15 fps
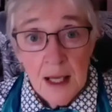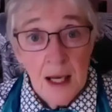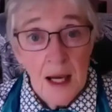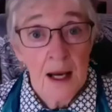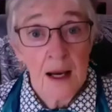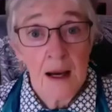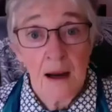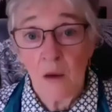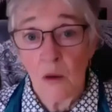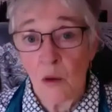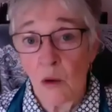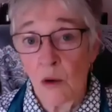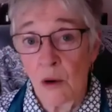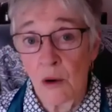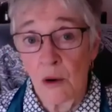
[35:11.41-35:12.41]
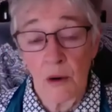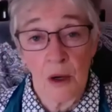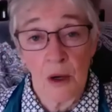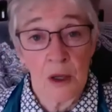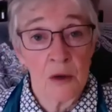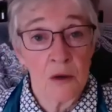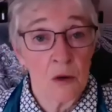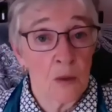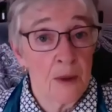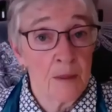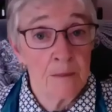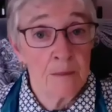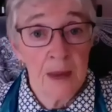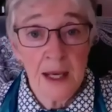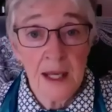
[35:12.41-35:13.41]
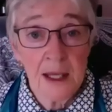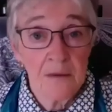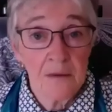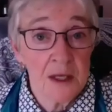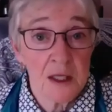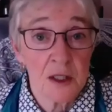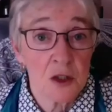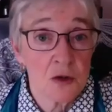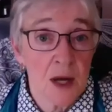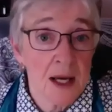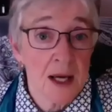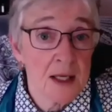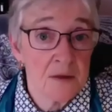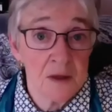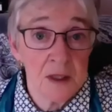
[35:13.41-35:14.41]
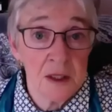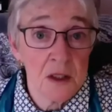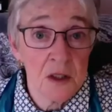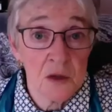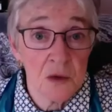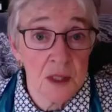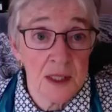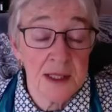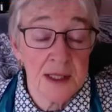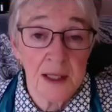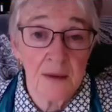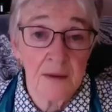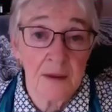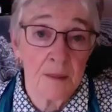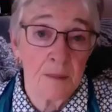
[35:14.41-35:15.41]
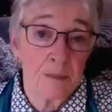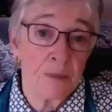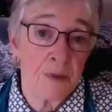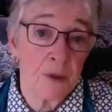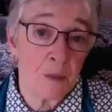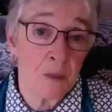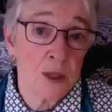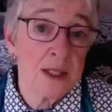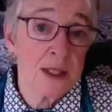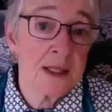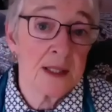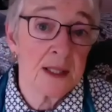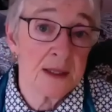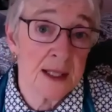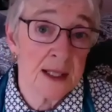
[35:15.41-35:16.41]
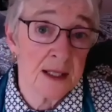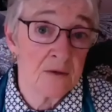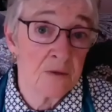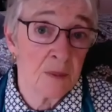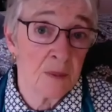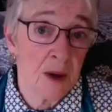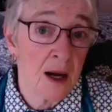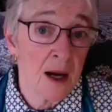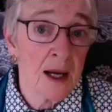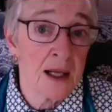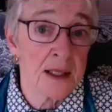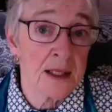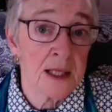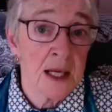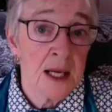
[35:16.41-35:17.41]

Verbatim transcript: uh, or you know m- many of the extractive industries and the, the poison that they leave behind,